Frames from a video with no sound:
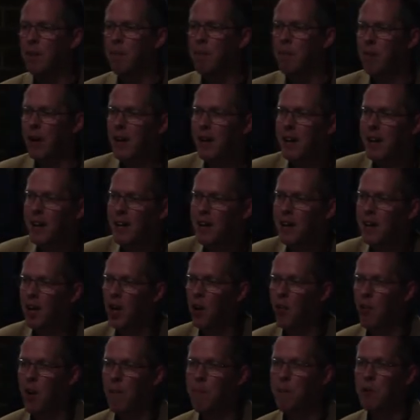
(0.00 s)
by
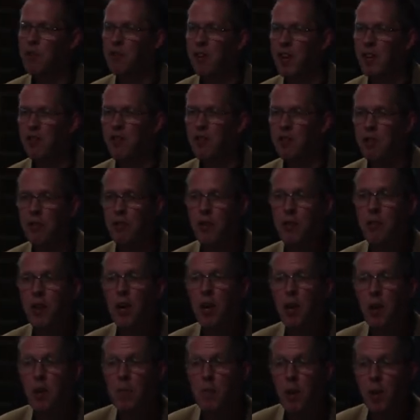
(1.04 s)
a representative of the
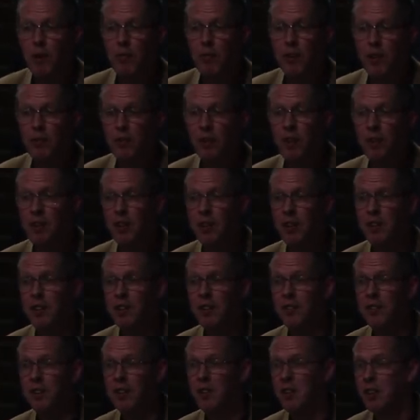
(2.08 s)
Home Office at a,
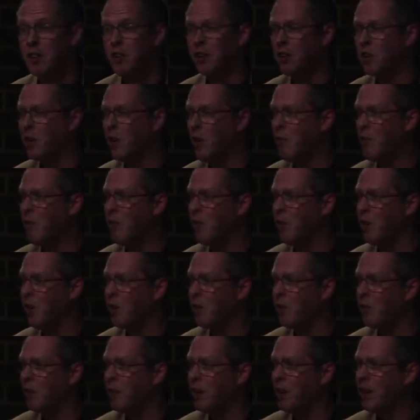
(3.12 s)
at a, at a
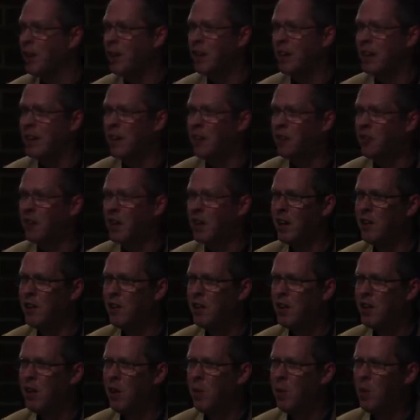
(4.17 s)
conference. He said,
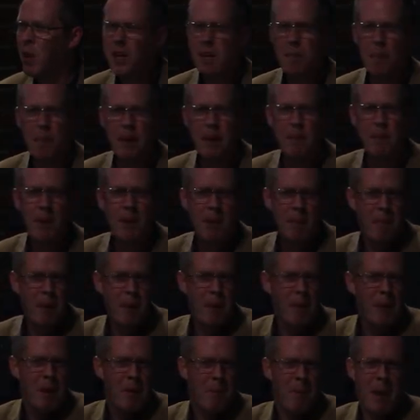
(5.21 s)
why do people,
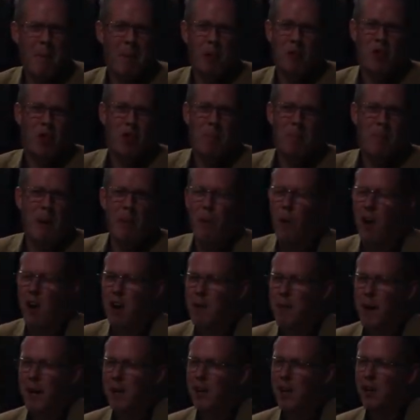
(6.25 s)
pe people shouldn't be
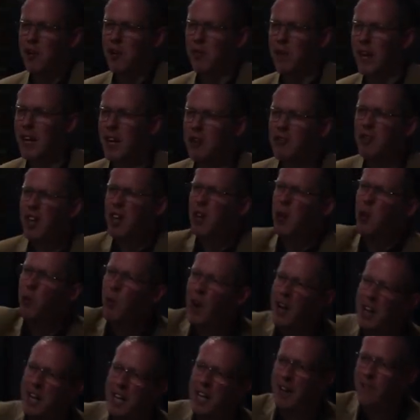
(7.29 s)
worried about our surveillance, they
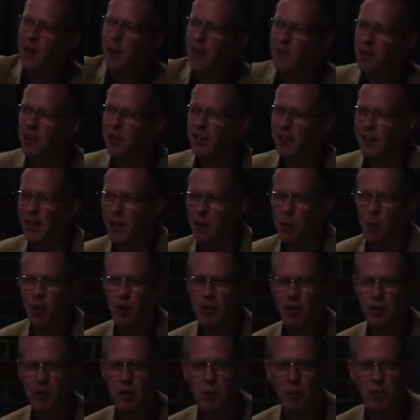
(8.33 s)
already give everything they
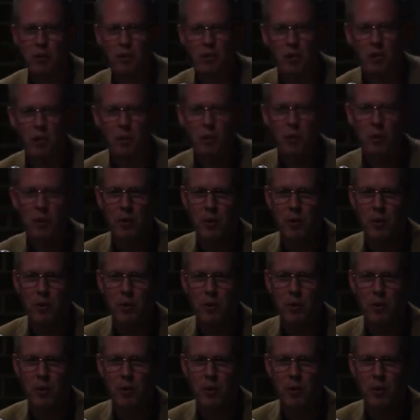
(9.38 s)
want to, to,